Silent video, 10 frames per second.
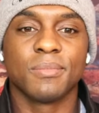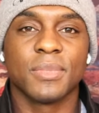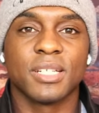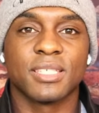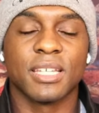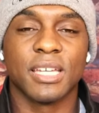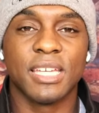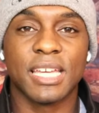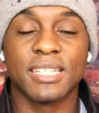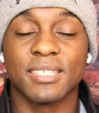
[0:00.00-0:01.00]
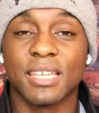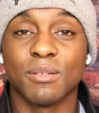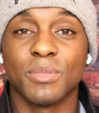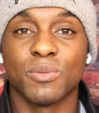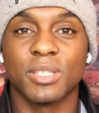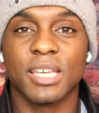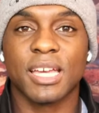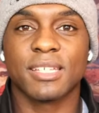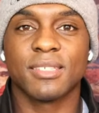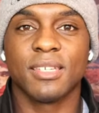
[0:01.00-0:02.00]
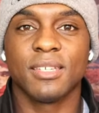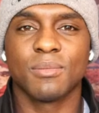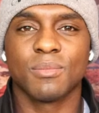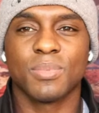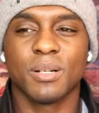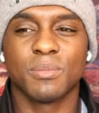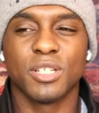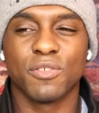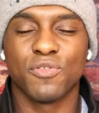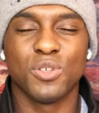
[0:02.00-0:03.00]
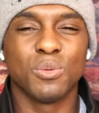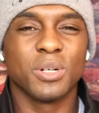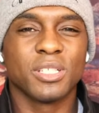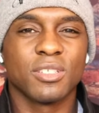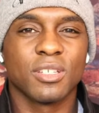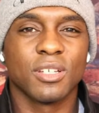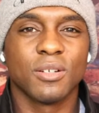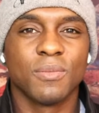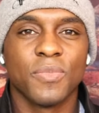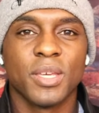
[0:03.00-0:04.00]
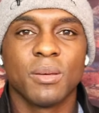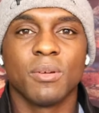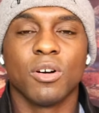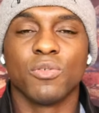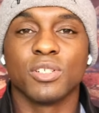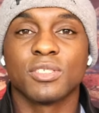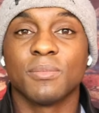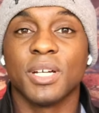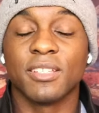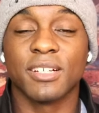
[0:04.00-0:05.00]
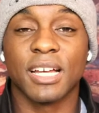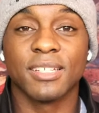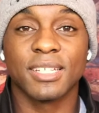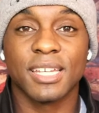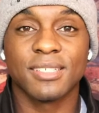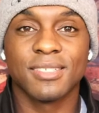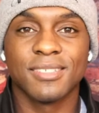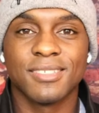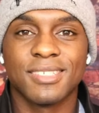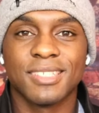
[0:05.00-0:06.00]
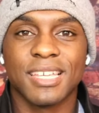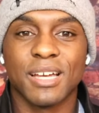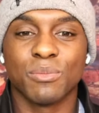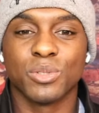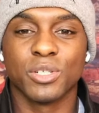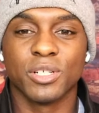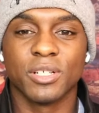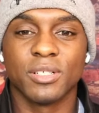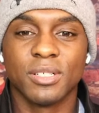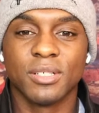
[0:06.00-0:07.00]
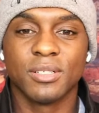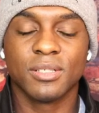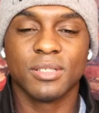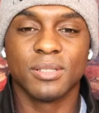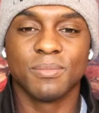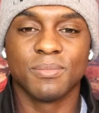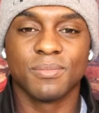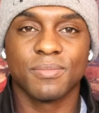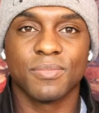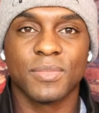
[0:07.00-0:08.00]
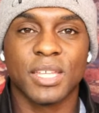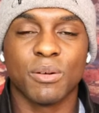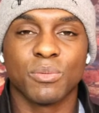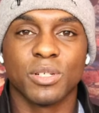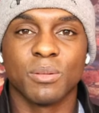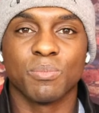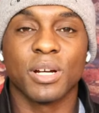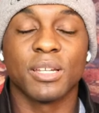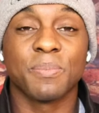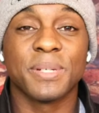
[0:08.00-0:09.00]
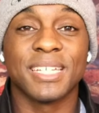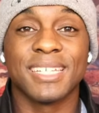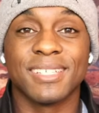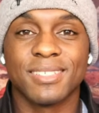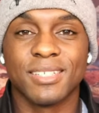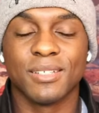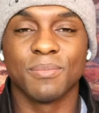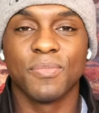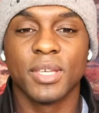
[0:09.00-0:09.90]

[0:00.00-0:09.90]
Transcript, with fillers: a he had a settlement with Cassie probably a few months ago over some other allegations that were uh, that were brought up against him.